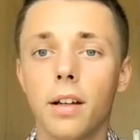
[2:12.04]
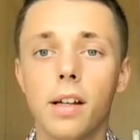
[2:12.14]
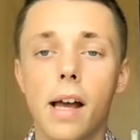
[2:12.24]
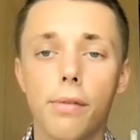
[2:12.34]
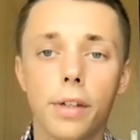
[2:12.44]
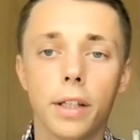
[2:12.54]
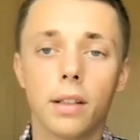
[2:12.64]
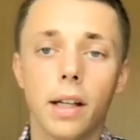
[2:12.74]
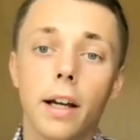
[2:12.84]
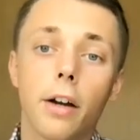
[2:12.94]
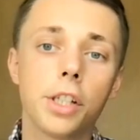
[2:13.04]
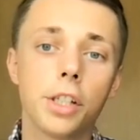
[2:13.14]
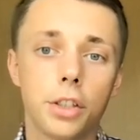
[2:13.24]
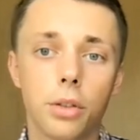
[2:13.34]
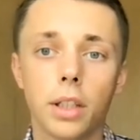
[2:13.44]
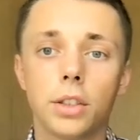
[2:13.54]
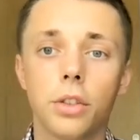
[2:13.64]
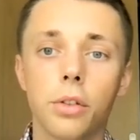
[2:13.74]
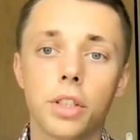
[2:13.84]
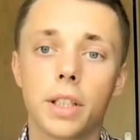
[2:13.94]
encouraging students to
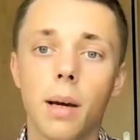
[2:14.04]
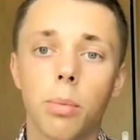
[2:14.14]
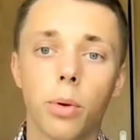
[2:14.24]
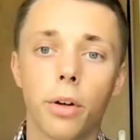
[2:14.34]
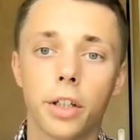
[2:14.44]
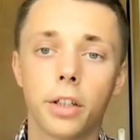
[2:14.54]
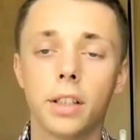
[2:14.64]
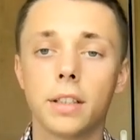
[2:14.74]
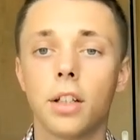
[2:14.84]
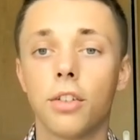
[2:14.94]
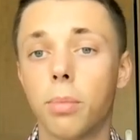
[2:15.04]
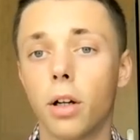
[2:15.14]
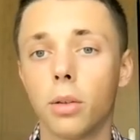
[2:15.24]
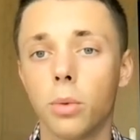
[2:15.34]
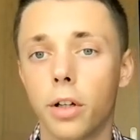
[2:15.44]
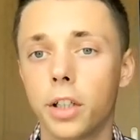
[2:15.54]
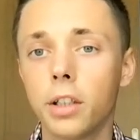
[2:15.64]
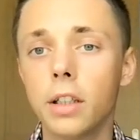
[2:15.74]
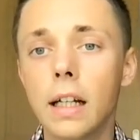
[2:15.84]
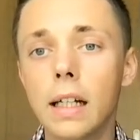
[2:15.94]
use tap water instead of bottled
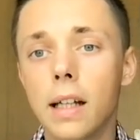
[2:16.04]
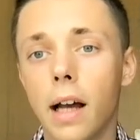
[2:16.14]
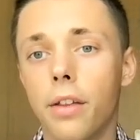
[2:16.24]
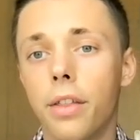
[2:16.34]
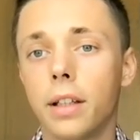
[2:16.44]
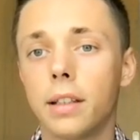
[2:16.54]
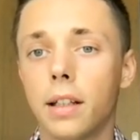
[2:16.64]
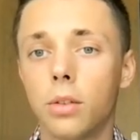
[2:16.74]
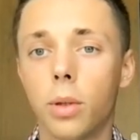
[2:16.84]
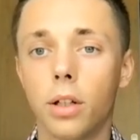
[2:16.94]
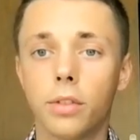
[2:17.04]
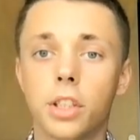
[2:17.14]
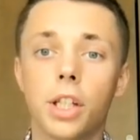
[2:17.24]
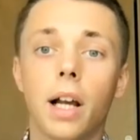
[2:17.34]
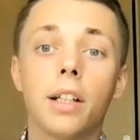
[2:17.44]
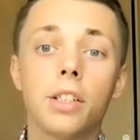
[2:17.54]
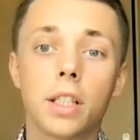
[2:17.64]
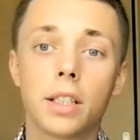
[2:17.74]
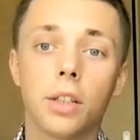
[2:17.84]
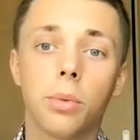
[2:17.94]
water. I think that one of the
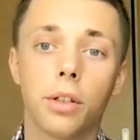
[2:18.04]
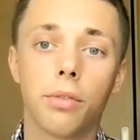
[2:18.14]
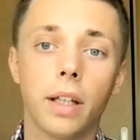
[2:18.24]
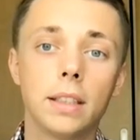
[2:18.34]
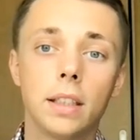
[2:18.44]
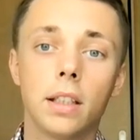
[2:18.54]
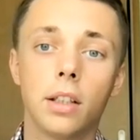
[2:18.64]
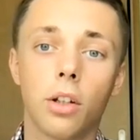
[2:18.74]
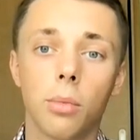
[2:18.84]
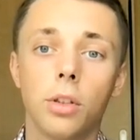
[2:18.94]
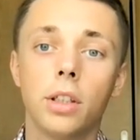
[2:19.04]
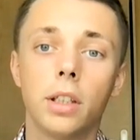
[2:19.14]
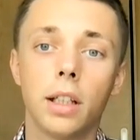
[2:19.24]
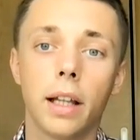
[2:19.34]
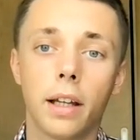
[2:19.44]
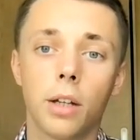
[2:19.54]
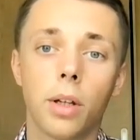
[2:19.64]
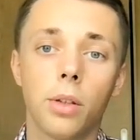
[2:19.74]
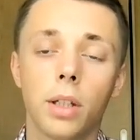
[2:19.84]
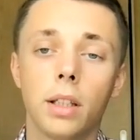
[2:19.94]
challenges that we are facing in community like
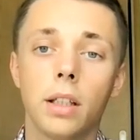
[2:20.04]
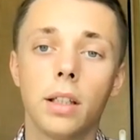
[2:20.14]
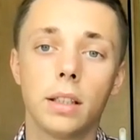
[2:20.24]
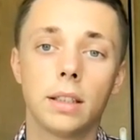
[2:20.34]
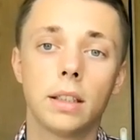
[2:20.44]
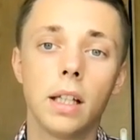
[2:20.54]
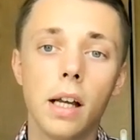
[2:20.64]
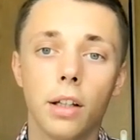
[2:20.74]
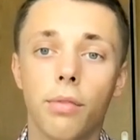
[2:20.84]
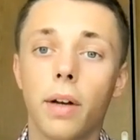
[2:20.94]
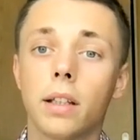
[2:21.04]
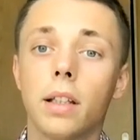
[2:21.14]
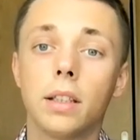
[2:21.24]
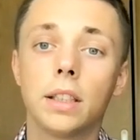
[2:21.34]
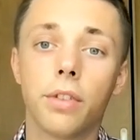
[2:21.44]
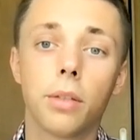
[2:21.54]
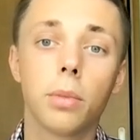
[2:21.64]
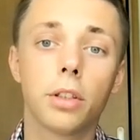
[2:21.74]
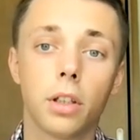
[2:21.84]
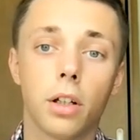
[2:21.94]
NYUAD is the fact that it's very
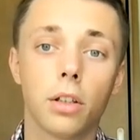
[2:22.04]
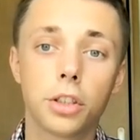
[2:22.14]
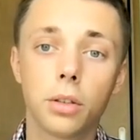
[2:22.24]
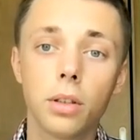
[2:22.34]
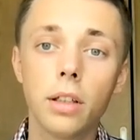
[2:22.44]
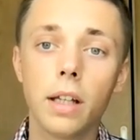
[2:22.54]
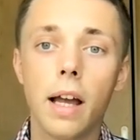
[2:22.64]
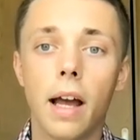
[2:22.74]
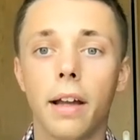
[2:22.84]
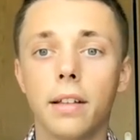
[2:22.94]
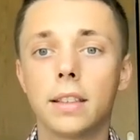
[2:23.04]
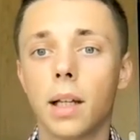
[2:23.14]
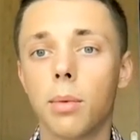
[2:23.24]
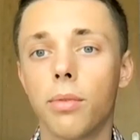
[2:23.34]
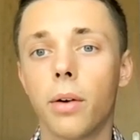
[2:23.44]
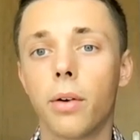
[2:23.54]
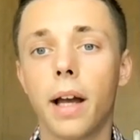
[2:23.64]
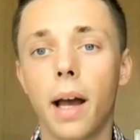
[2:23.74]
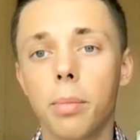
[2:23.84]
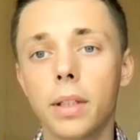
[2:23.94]
multicultural, and some of our
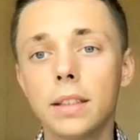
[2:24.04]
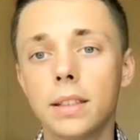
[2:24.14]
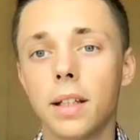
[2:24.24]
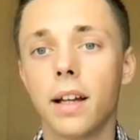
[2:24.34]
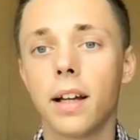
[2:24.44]
habits